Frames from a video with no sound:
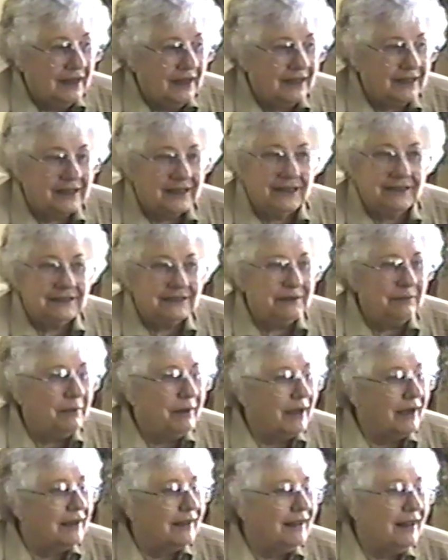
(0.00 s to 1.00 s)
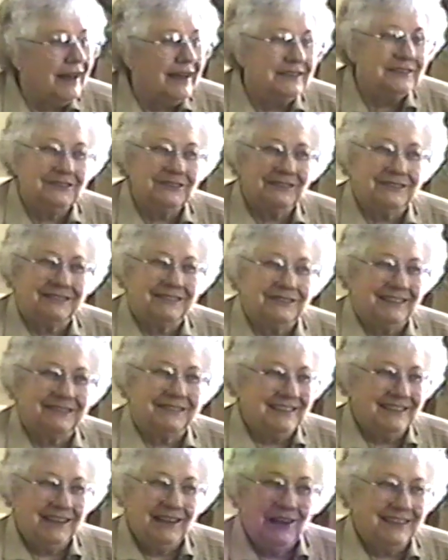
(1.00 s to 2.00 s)
And because my class just could
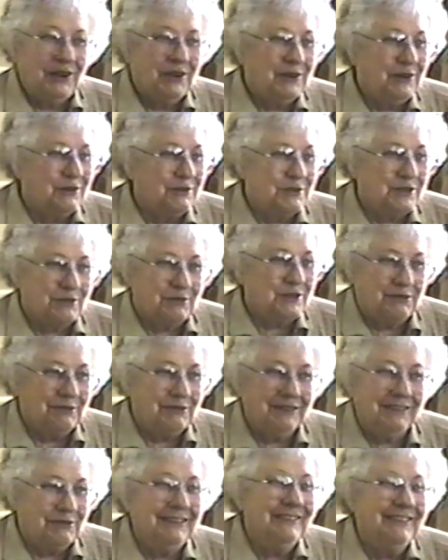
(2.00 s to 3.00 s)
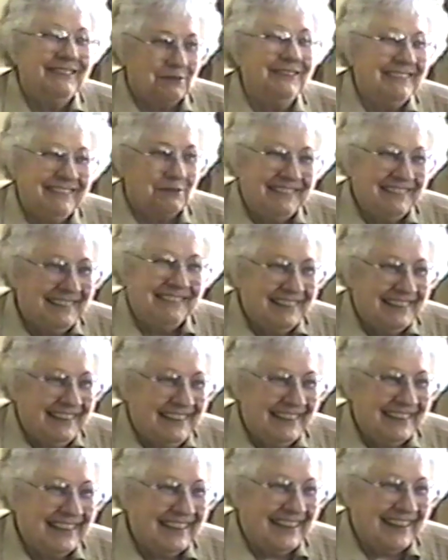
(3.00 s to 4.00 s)
coast through, and
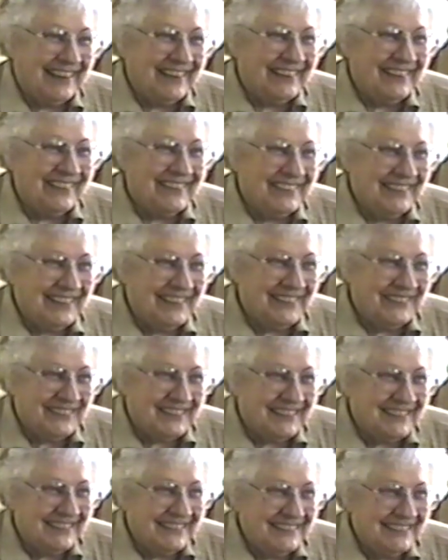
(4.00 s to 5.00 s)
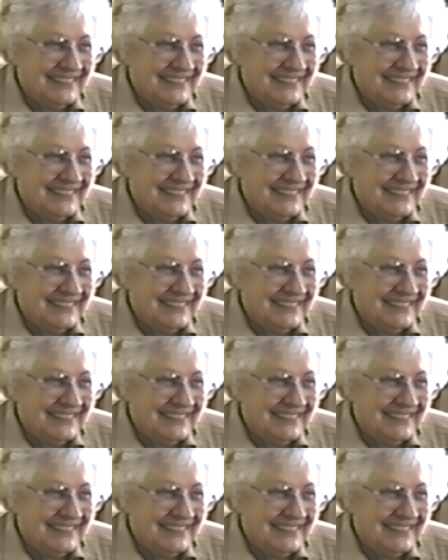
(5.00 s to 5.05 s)
he got it all anyway.